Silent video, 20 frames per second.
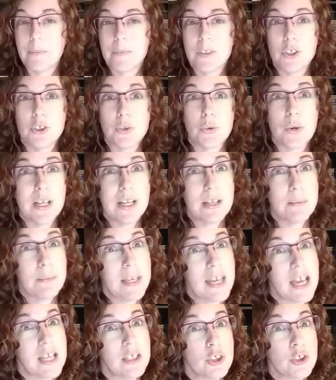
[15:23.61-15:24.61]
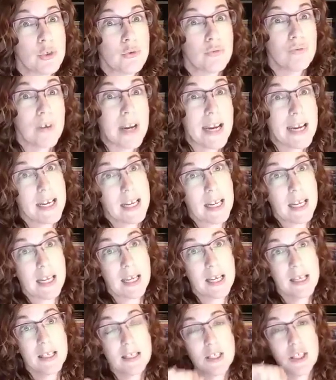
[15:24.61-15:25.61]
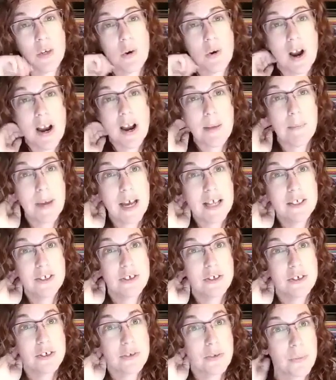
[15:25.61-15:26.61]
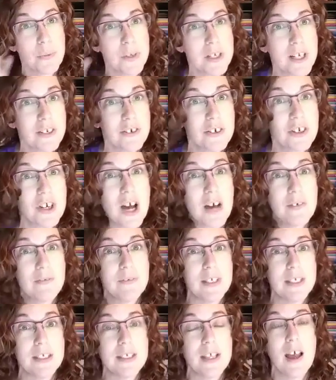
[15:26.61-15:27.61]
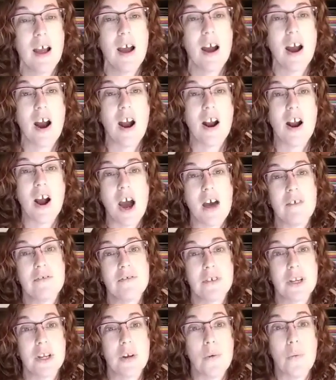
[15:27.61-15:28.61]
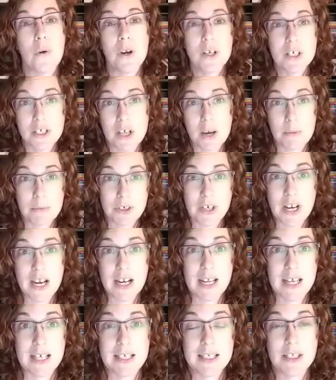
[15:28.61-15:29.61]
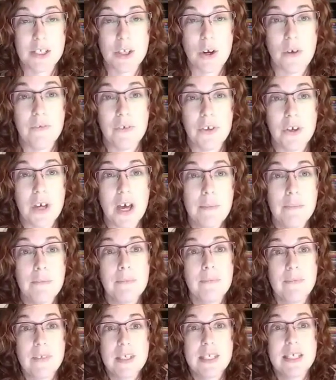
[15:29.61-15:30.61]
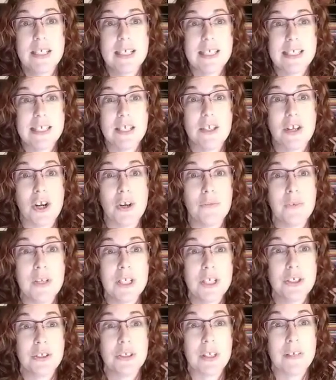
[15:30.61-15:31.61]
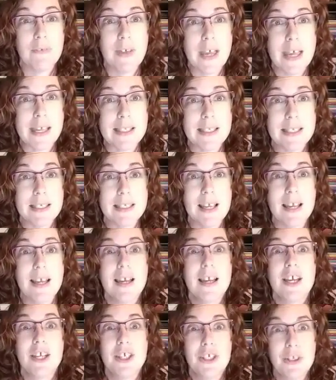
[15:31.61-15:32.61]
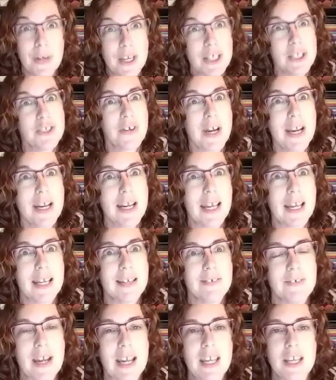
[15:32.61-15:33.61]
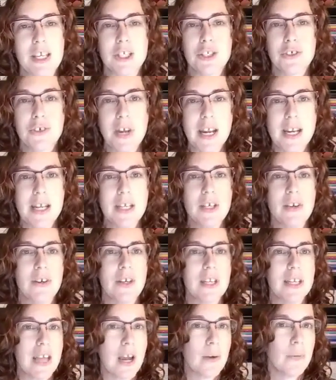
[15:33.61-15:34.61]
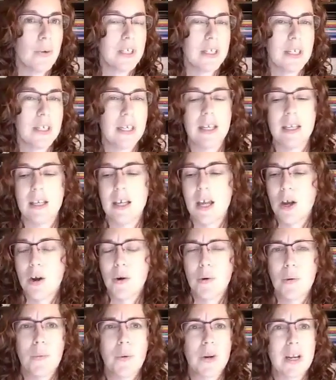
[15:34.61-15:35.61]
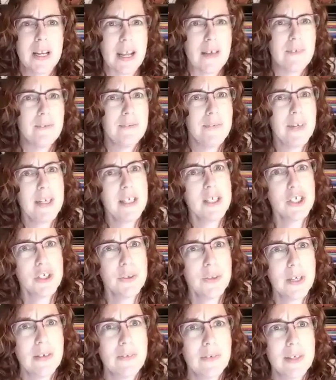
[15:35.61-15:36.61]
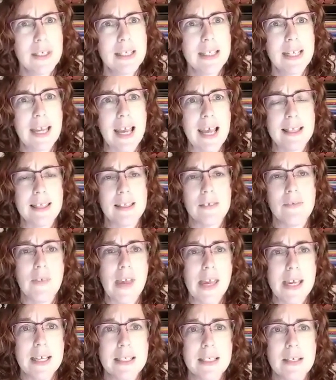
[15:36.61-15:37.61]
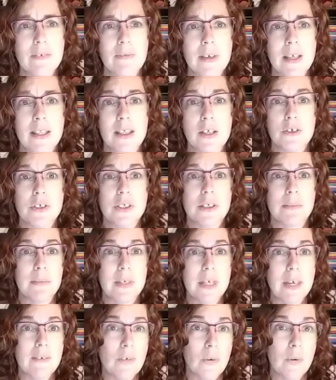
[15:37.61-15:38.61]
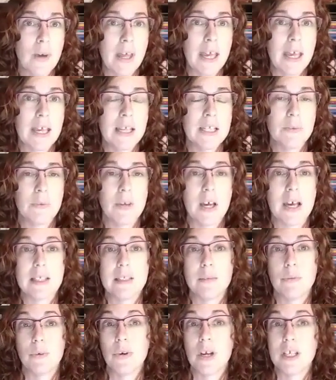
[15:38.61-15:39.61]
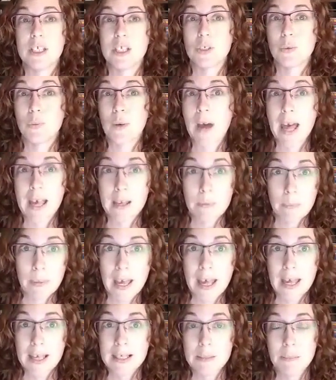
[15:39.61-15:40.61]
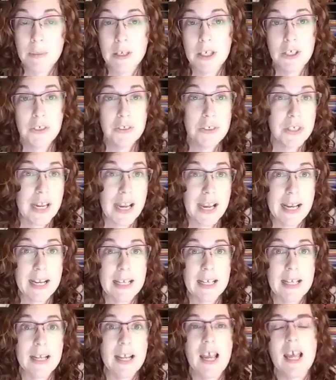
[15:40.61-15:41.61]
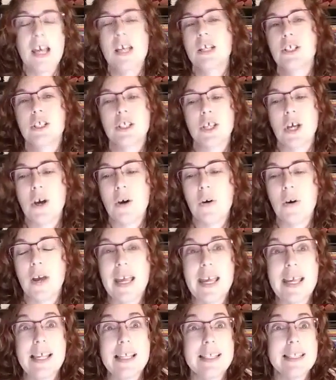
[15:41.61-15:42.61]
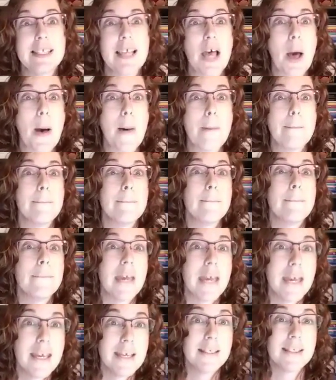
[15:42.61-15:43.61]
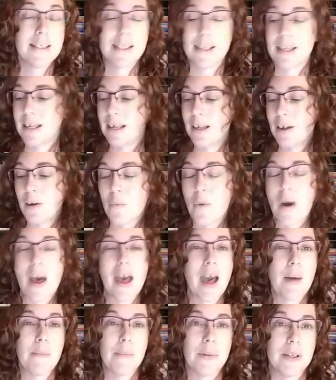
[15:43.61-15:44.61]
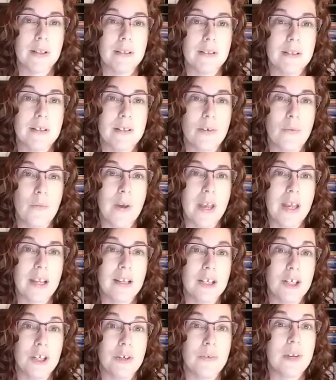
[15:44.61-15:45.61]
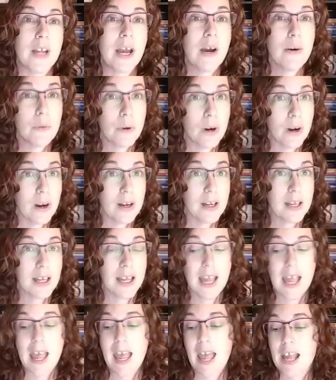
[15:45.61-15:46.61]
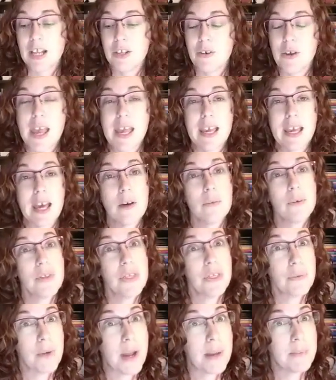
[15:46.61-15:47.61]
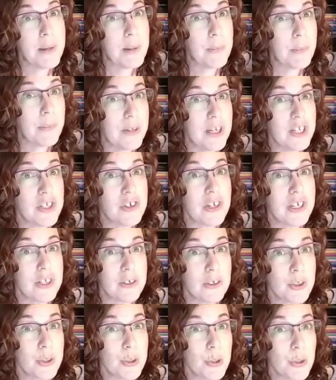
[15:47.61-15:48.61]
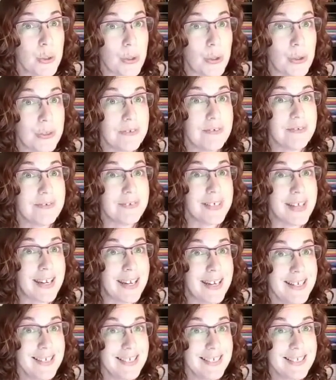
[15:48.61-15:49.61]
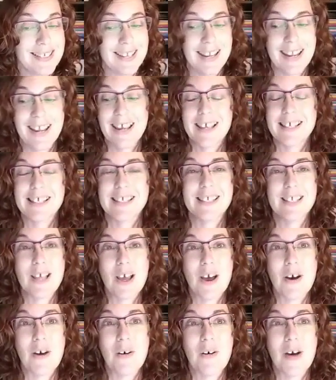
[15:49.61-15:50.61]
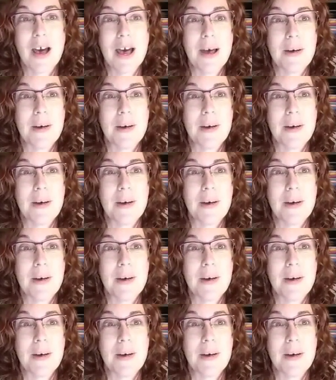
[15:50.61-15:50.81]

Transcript: joining me and training. So our ambassadors with 100 Coffees are offering workshop trainings. So if you come visit us in our regional events, you get training, right? You get training, you get networking. We're going to feed you even at the Vegas event. There's some giveaways. We got some great swag bags being created. So it's amazing what happens when you network and you hang out with the right people in your inner circle, right? So